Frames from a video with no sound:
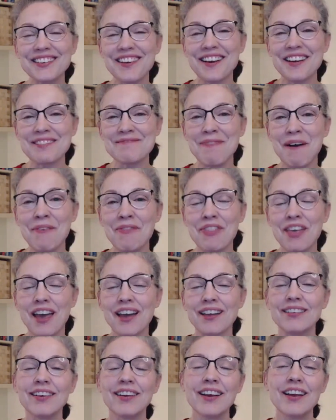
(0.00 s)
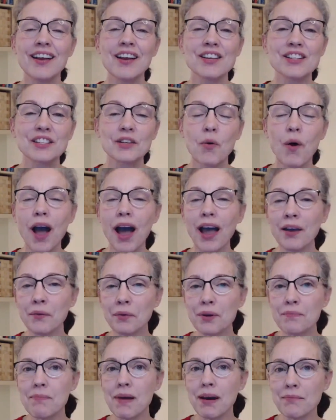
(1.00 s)
to talk about that. So I
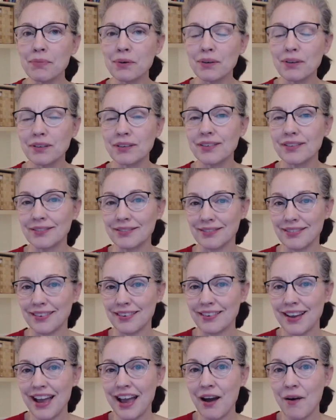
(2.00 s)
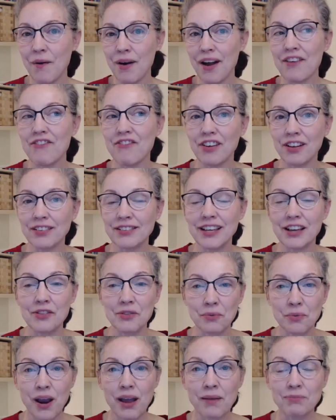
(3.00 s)
remembered how I felt on
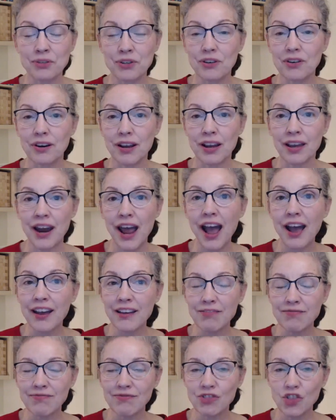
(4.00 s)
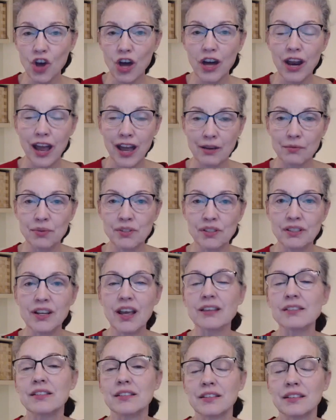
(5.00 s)
the Raptor, and I thought I was
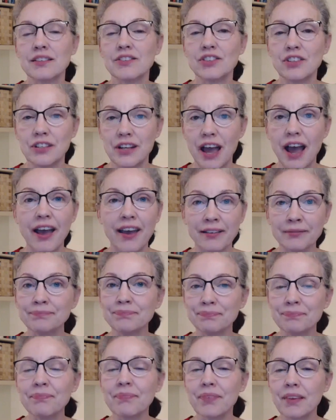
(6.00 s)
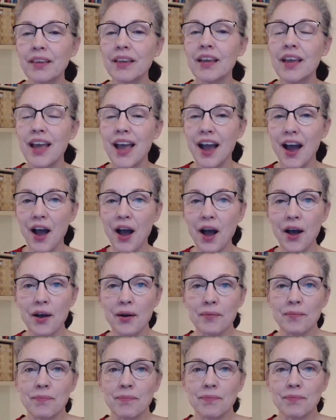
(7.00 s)
destined to die.
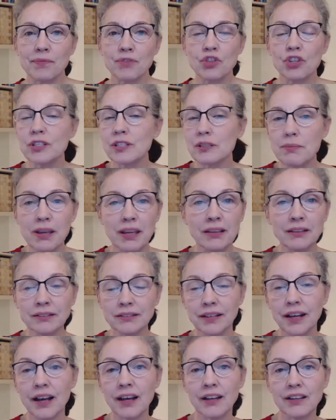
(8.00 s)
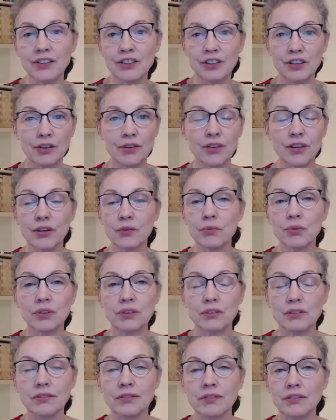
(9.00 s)
Uh, just me. Uh, you know, there
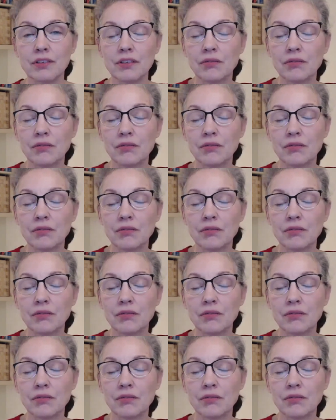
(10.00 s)
were